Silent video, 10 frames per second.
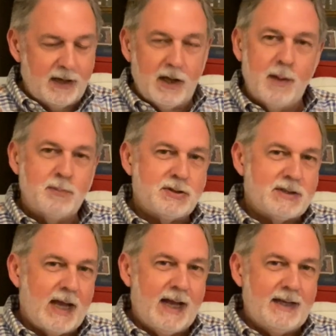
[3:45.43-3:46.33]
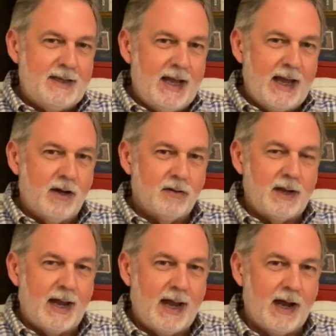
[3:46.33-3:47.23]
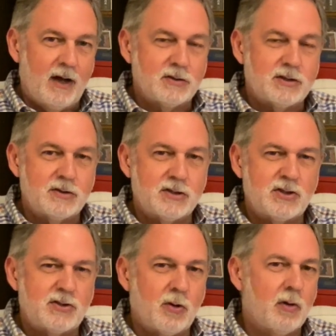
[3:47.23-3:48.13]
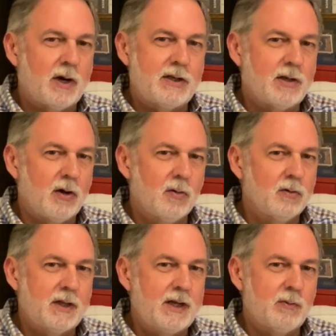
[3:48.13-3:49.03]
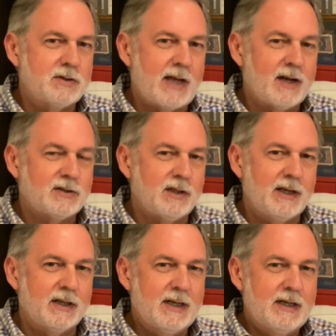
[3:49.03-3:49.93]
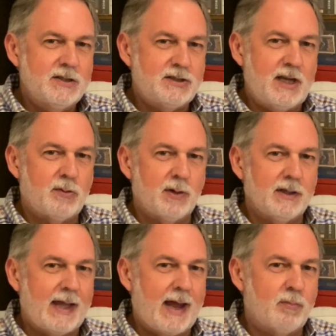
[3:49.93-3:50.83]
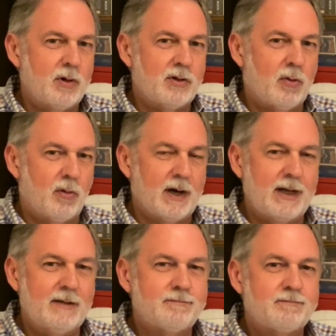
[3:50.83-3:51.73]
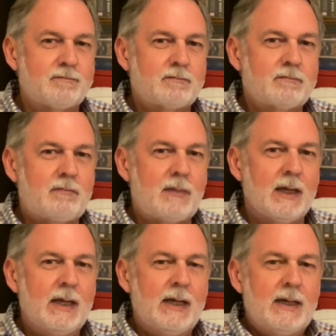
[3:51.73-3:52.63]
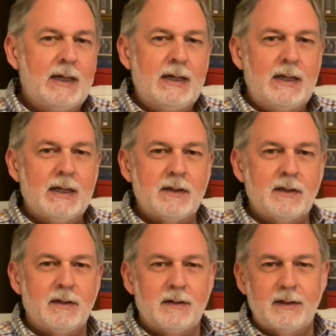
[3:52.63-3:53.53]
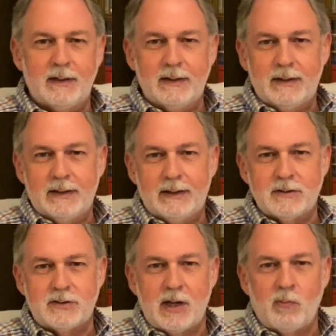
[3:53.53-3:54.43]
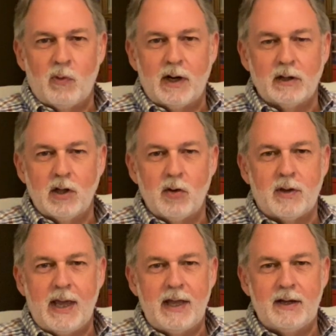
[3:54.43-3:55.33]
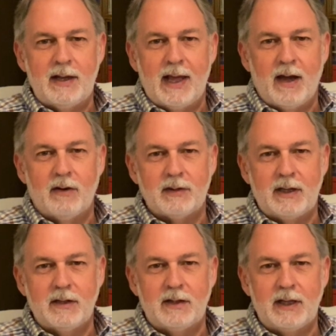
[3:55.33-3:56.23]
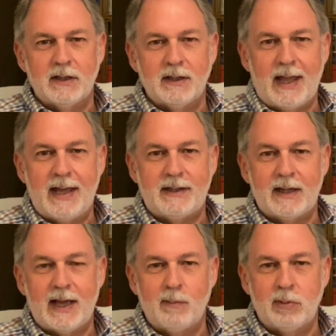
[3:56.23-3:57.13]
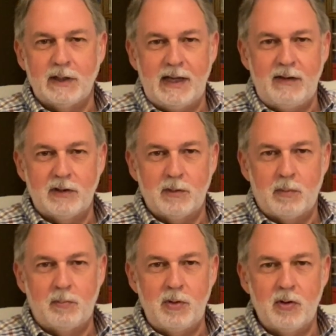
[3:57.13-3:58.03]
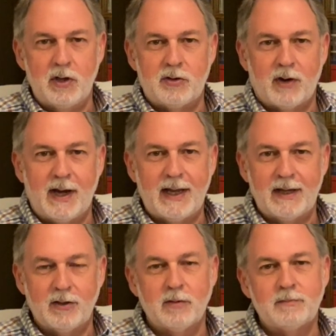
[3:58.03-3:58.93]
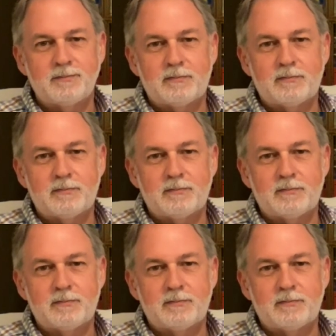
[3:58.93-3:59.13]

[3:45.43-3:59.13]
upside down house. There's a story told that it was actually a secret laboratory in somewhere located out in the Atlantic, I believe in the Bermuda Triangle.